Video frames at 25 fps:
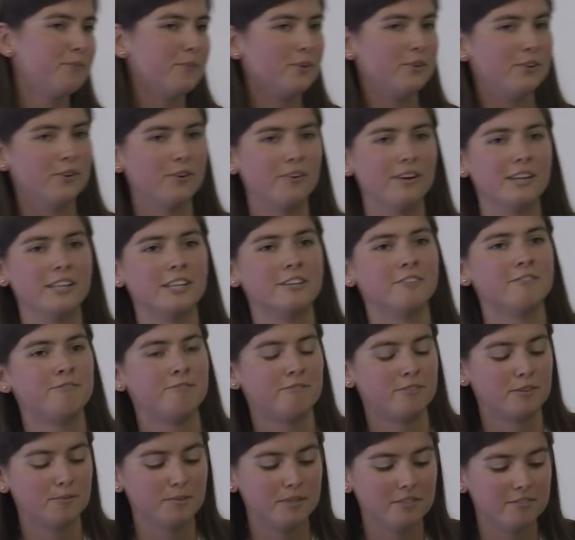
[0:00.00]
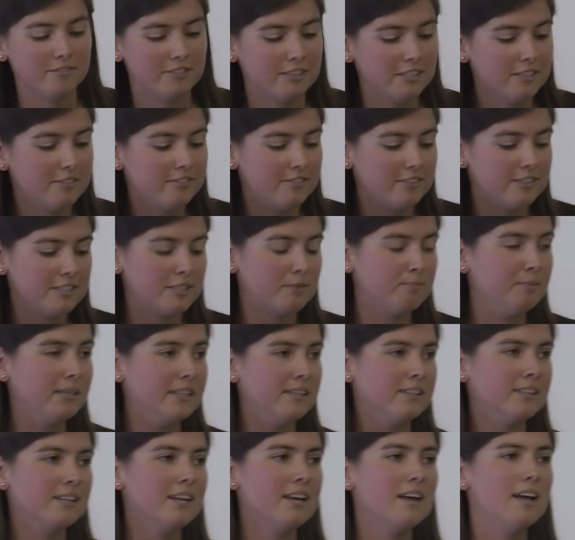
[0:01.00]
you know, and from the very first
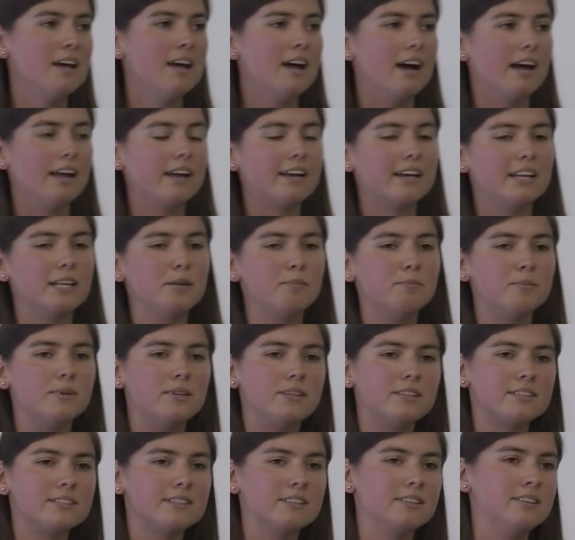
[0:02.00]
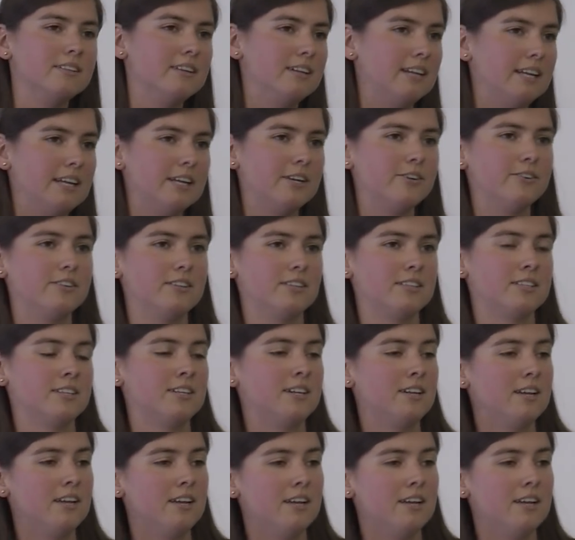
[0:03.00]
minute, I can immerse in the language.